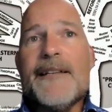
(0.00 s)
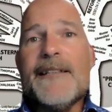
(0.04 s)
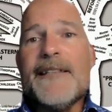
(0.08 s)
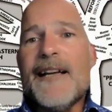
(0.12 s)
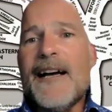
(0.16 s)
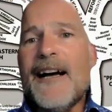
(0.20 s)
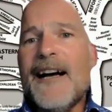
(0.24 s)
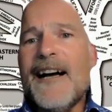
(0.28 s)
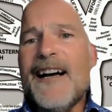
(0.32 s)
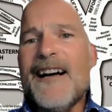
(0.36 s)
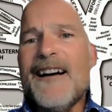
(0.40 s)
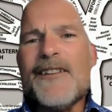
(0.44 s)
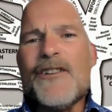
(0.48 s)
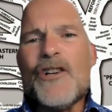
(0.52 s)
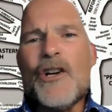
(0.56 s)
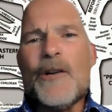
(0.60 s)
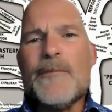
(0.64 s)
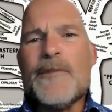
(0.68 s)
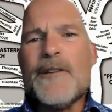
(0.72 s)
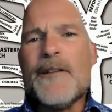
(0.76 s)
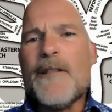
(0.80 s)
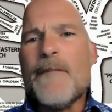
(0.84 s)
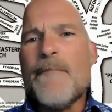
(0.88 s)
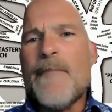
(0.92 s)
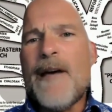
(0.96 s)
But in, in,
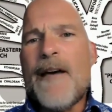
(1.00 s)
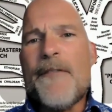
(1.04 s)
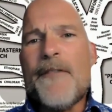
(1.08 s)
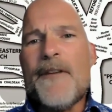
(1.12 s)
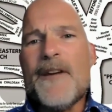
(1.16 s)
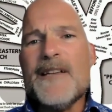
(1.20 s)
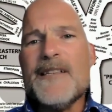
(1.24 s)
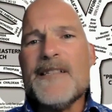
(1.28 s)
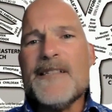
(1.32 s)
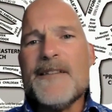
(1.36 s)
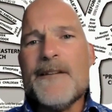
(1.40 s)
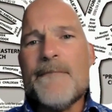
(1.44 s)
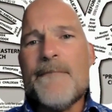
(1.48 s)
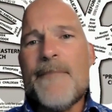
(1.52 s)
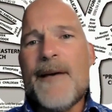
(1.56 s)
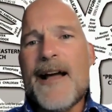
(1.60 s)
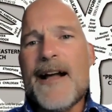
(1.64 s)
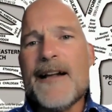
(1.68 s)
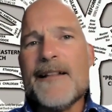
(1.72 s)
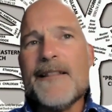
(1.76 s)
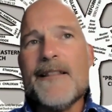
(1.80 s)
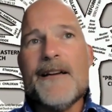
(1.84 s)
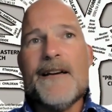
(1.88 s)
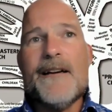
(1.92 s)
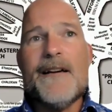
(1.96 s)
terms of the Methodist
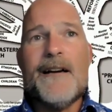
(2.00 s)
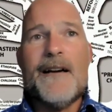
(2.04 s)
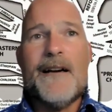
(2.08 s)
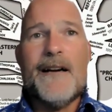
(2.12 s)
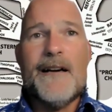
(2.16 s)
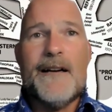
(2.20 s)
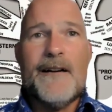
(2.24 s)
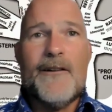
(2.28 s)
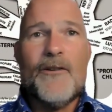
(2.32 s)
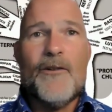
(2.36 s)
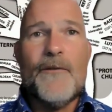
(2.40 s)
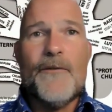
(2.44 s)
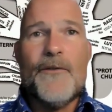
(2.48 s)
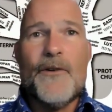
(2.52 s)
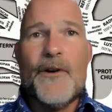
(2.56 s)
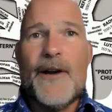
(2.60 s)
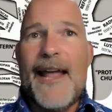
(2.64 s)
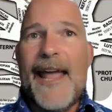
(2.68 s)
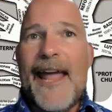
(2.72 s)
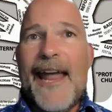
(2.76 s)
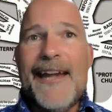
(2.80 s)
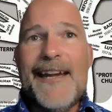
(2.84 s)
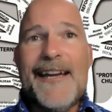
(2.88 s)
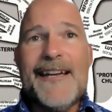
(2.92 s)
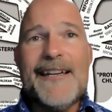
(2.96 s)
impact, there are
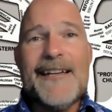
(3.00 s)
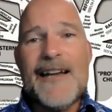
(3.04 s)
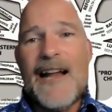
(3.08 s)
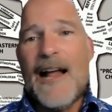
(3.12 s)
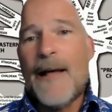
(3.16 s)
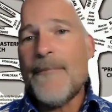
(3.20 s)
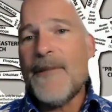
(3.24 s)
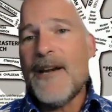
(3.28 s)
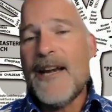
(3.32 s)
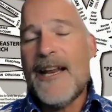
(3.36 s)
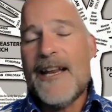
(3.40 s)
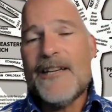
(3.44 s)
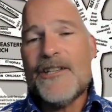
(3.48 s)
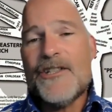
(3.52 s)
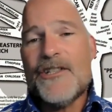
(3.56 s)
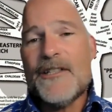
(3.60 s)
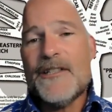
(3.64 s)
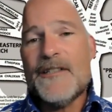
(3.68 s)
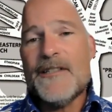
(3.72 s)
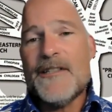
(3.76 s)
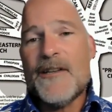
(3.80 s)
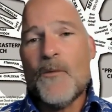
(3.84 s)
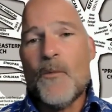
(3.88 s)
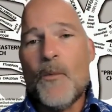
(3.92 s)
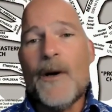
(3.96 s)
over 80
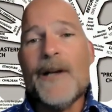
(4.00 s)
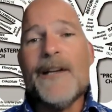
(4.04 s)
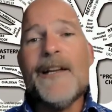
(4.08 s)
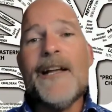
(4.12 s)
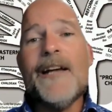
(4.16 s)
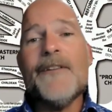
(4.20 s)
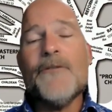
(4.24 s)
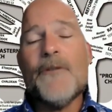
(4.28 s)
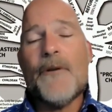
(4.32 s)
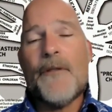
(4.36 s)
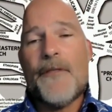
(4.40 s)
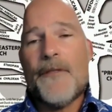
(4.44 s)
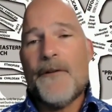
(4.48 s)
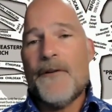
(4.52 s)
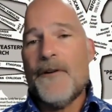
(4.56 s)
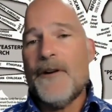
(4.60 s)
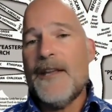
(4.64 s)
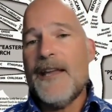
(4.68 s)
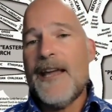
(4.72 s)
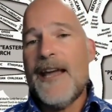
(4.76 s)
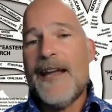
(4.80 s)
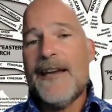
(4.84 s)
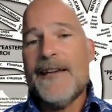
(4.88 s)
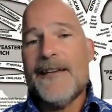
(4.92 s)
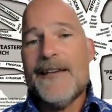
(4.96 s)
denominations in
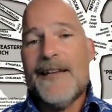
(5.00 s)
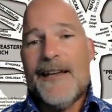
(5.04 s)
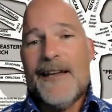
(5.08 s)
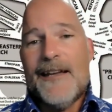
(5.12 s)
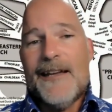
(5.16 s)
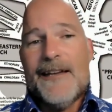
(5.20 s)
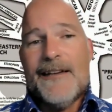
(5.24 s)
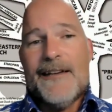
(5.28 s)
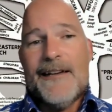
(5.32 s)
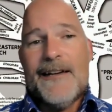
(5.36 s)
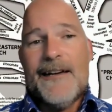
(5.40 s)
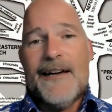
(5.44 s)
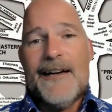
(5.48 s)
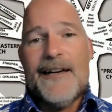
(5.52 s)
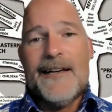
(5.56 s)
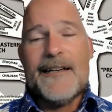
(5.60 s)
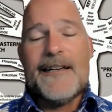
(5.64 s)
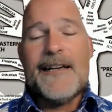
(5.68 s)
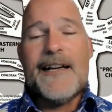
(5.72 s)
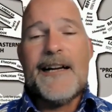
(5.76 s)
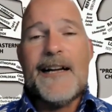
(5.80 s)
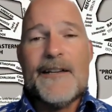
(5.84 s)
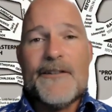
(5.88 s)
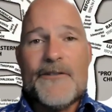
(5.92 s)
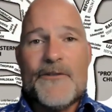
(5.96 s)
138
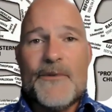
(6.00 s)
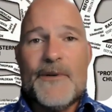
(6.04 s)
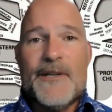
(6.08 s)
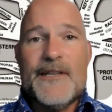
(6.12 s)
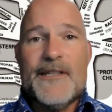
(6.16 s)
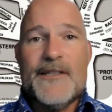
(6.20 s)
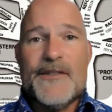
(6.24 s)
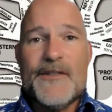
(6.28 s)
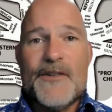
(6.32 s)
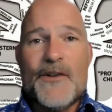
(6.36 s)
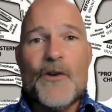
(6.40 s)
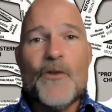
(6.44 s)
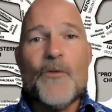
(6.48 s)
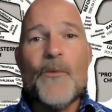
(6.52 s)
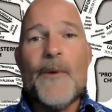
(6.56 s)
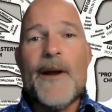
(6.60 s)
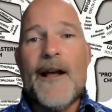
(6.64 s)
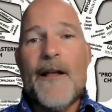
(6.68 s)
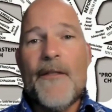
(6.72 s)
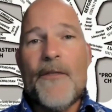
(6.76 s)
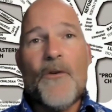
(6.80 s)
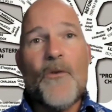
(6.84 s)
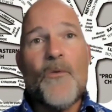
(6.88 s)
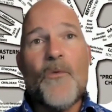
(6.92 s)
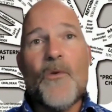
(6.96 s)
uh, countries
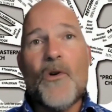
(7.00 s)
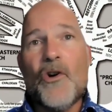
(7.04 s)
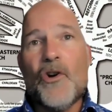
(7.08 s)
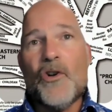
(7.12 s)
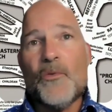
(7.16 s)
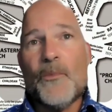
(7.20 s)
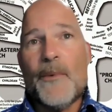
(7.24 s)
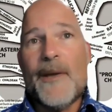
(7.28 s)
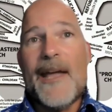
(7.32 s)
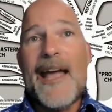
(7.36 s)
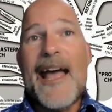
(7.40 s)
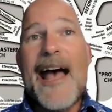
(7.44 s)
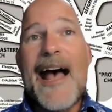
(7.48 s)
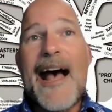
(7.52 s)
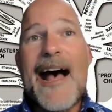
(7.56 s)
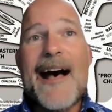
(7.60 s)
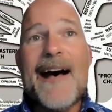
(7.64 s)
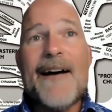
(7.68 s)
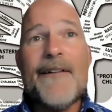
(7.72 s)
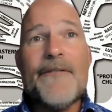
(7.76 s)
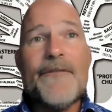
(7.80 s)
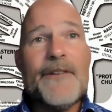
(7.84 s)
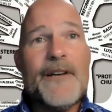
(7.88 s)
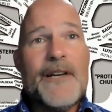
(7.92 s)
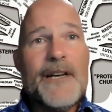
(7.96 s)
around the world. We
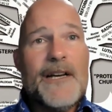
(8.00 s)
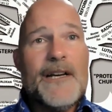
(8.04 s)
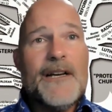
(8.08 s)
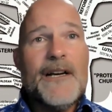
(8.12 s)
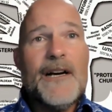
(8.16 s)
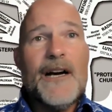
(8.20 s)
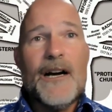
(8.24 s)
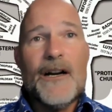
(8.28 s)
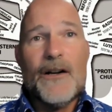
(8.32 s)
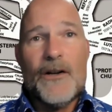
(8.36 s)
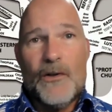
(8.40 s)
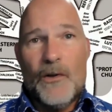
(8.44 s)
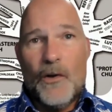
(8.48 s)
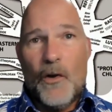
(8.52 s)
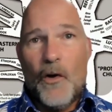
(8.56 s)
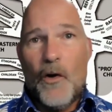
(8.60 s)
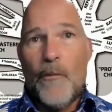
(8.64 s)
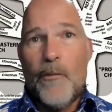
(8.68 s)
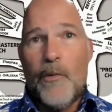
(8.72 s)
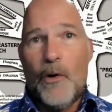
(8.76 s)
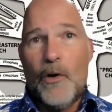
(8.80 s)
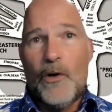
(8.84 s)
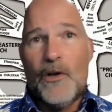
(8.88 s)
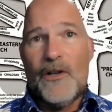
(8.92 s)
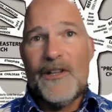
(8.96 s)
have a
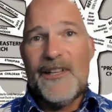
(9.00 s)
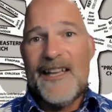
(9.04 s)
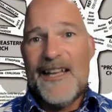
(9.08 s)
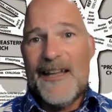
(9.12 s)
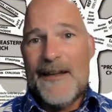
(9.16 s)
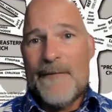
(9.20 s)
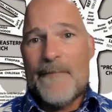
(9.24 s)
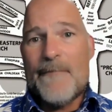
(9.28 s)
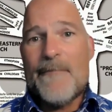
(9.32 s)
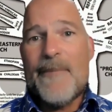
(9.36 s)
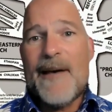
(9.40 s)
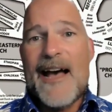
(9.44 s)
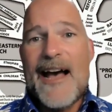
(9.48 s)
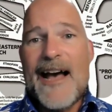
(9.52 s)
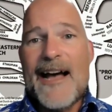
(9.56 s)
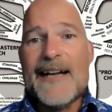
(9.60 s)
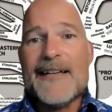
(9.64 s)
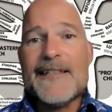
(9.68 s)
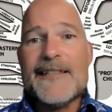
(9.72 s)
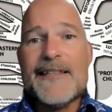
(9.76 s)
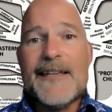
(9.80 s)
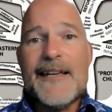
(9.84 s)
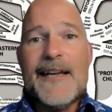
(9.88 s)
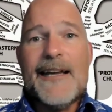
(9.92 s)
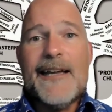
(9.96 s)
global
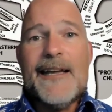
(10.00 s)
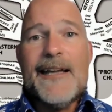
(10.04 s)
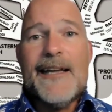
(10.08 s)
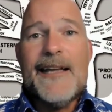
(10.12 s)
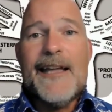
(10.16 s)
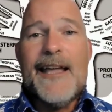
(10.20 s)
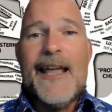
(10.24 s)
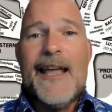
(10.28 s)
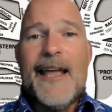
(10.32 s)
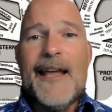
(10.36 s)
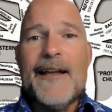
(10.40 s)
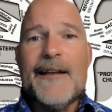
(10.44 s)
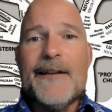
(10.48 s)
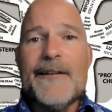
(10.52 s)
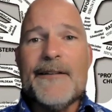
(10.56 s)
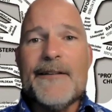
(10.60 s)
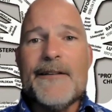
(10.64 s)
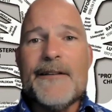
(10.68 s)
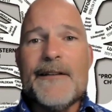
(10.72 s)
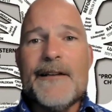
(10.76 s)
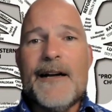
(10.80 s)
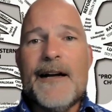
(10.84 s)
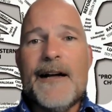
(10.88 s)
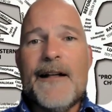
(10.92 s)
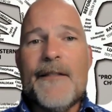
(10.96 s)
impact,
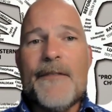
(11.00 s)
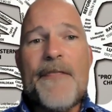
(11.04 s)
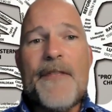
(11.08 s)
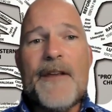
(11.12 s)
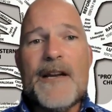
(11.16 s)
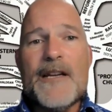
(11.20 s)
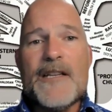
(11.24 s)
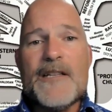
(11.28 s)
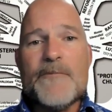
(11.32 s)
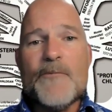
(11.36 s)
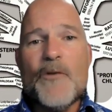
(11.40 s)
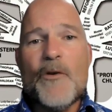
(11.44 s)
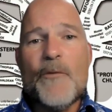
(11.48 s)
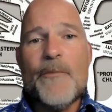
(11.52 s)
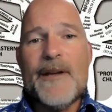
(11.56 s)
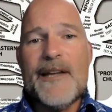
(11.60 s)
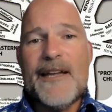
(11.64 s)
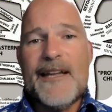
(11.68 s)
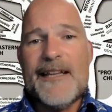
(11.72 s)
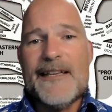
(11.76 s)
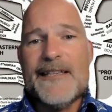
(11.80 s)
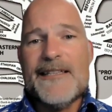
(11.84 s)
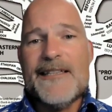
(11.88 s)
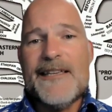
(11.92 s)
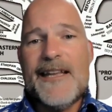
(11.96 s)
and the Methodist
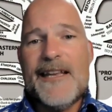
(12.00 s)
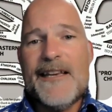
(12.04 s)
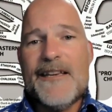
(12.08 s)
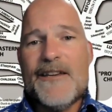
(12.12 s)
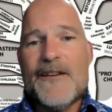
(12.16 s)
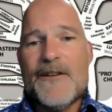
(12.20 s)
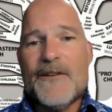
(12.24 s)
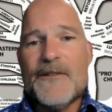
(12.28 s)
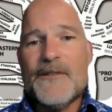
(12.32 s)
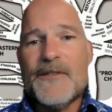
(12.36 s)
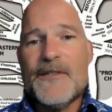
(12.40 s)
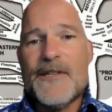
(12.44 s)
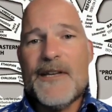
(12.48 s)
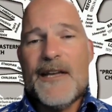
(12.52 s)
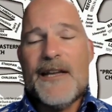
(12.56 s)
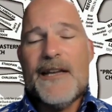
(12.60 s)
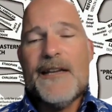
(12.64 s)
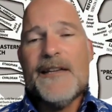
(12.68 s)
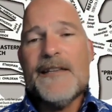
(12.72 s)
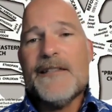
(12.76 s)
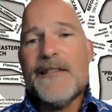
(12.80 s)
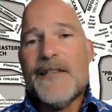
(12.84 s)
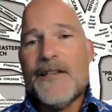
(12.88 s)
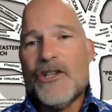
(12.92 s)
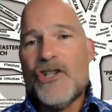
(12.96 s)
movement continues